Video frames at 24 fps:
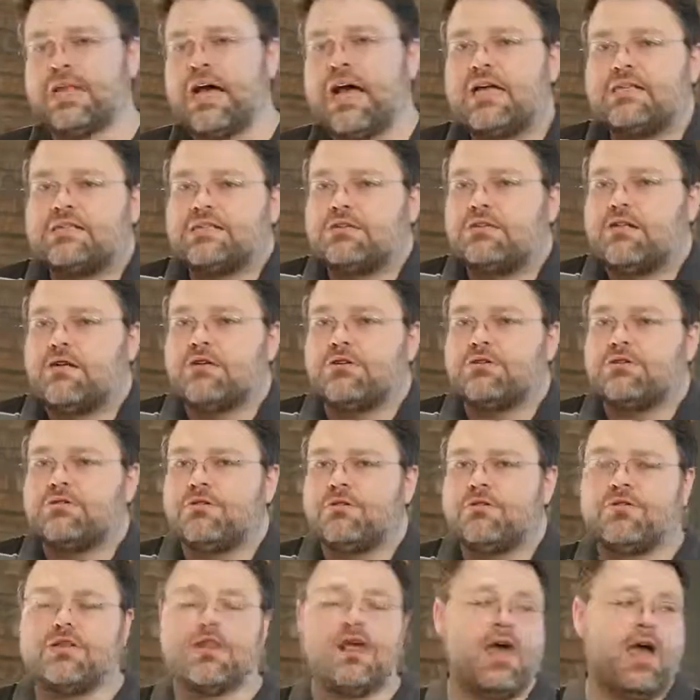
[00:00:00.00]
That's the long and
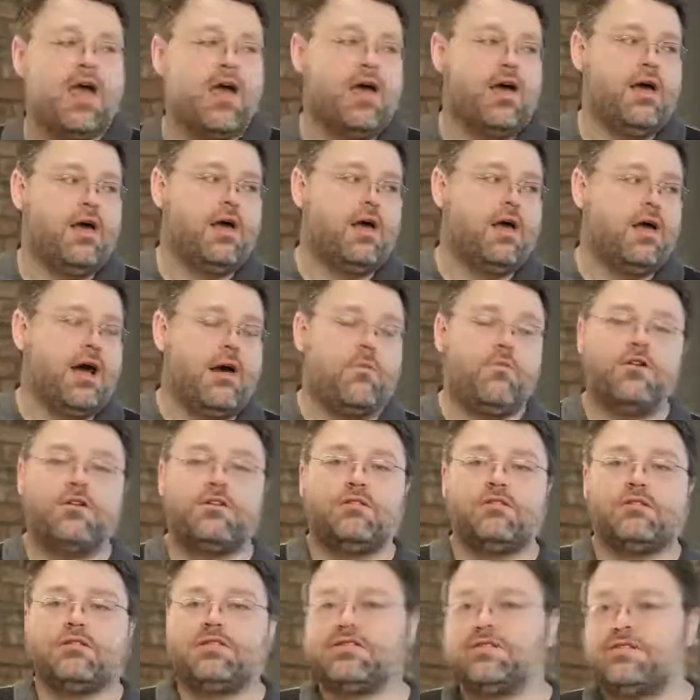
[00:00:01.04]
short of it. I'm
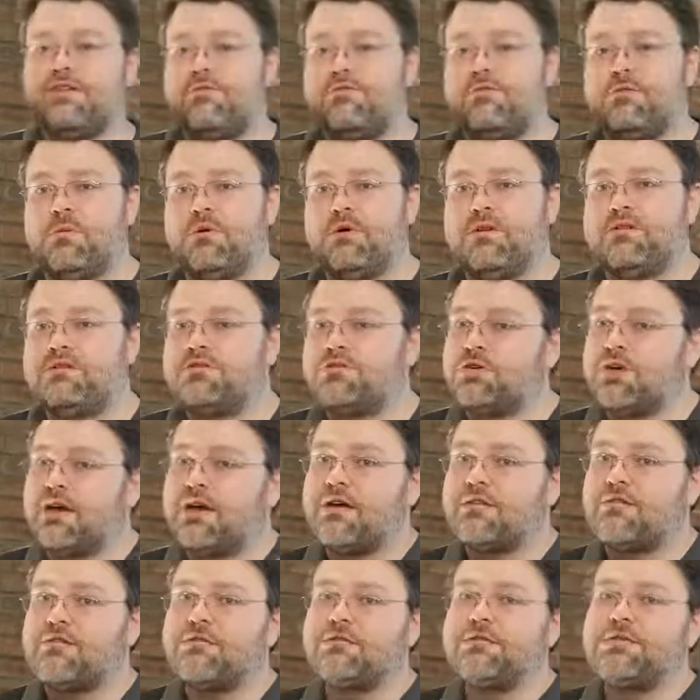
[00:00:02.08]
Wendell, this is Level one,
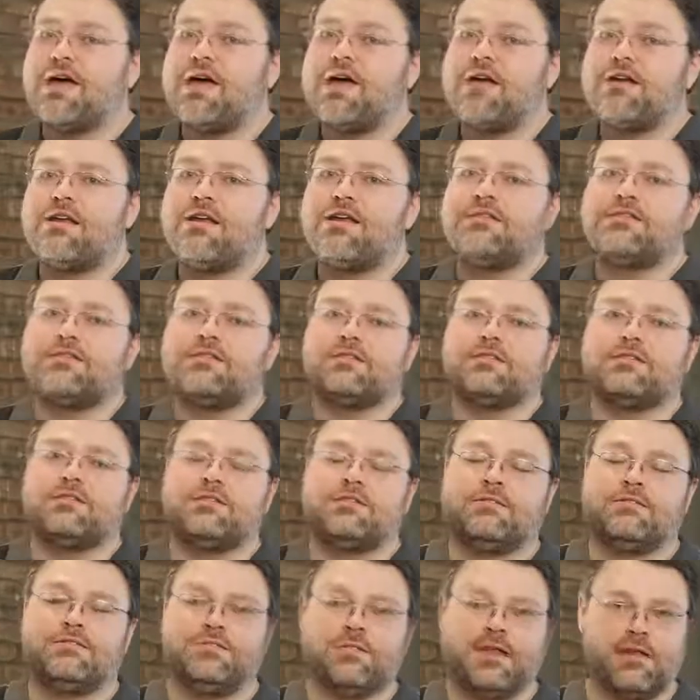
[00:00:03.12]
check out those
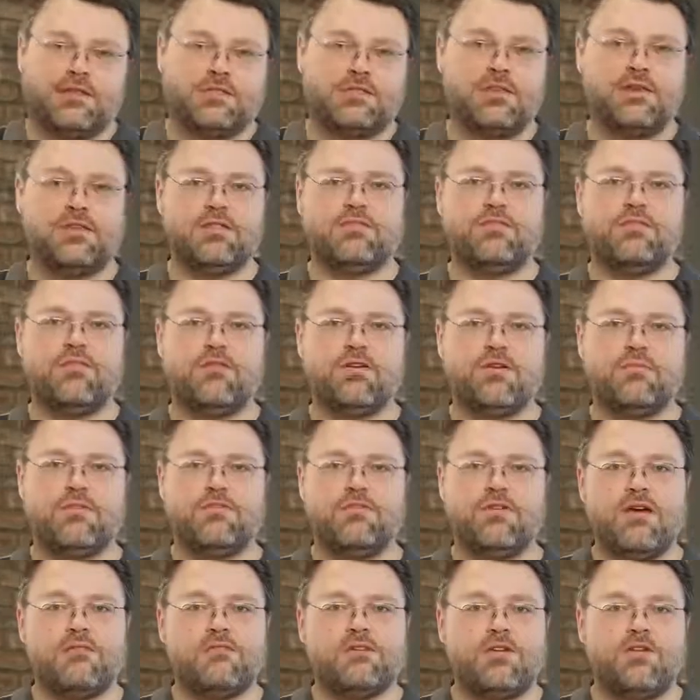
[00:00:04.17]
diagnostics, and I'll see you in the forum
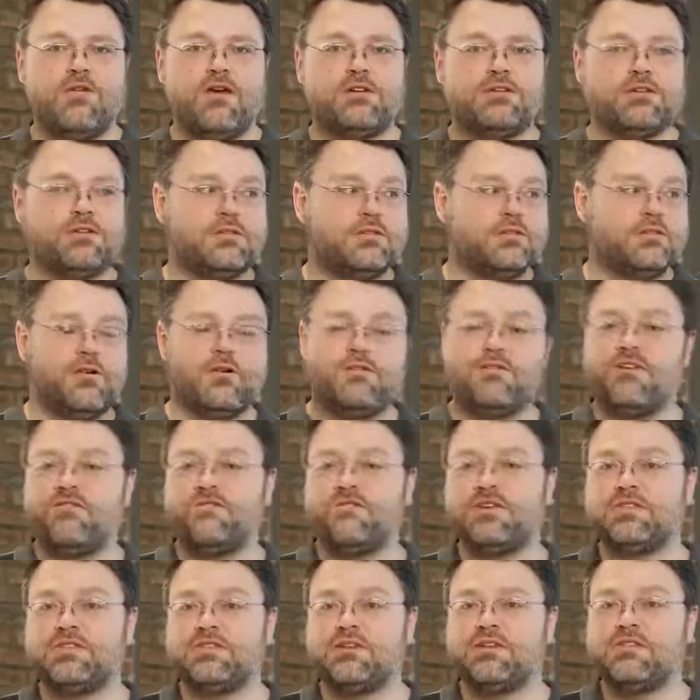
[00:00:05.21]
if you have any questions, or if
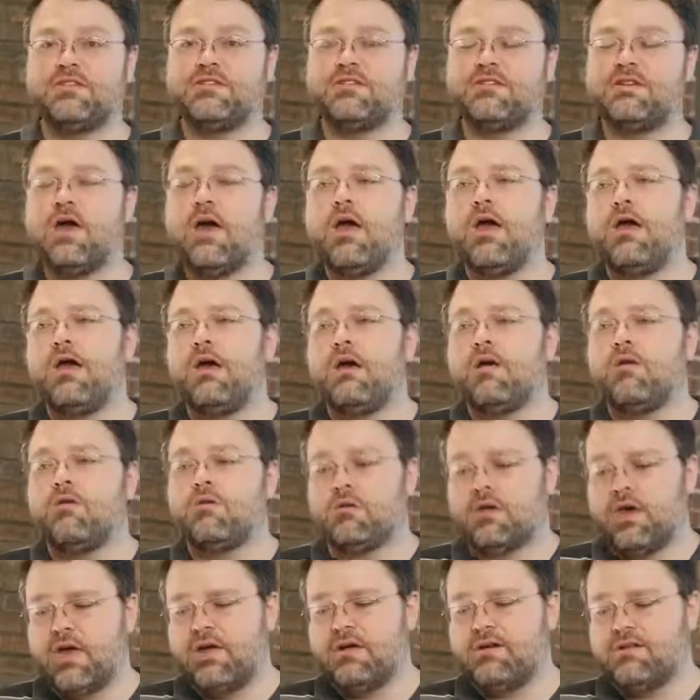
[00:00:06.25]
I've missed anything,
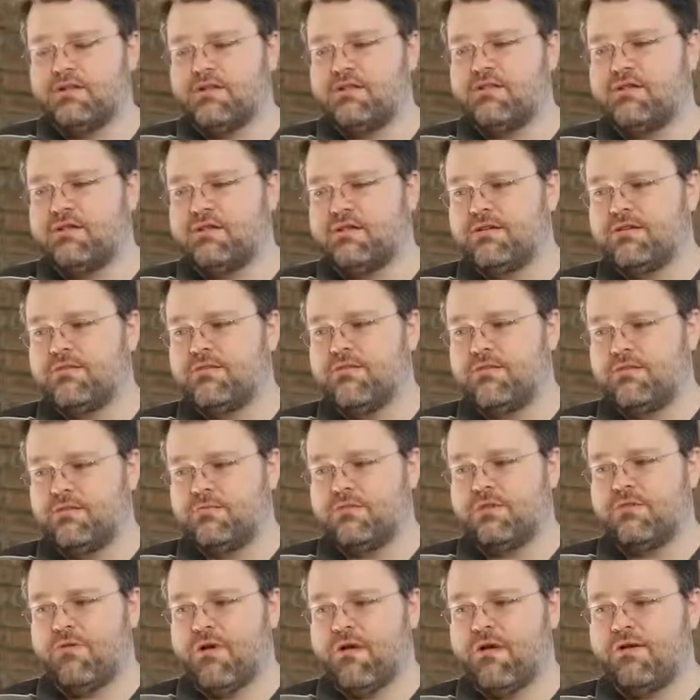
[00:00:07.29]
or gotten anything
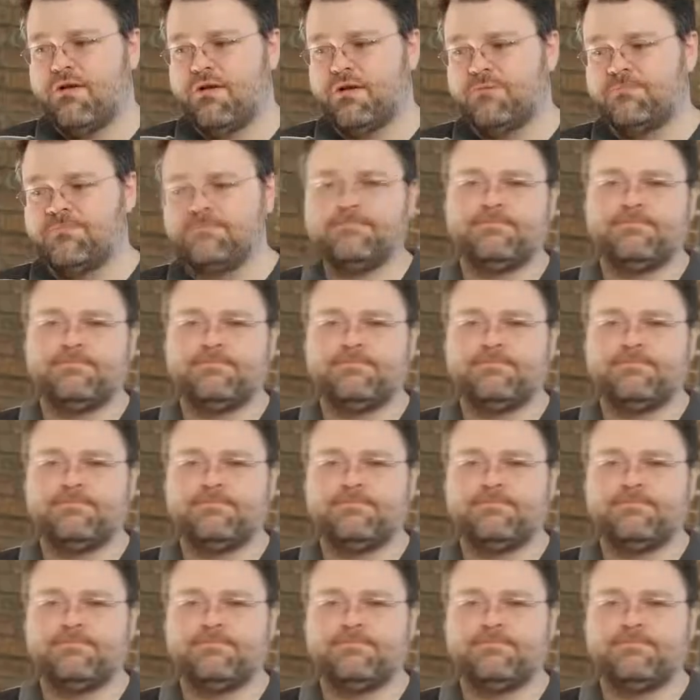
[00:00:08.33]
horribly wrong.